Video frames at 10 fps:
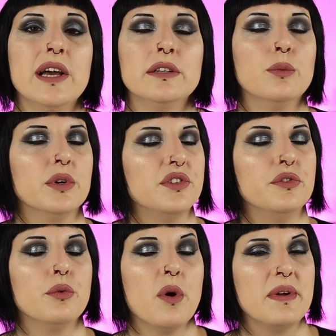and want
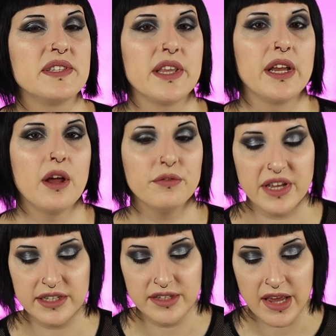the romance line of
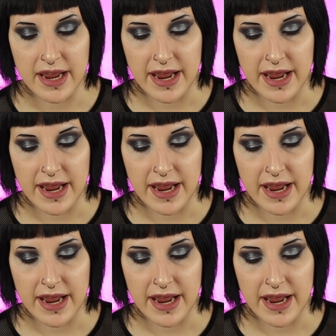that,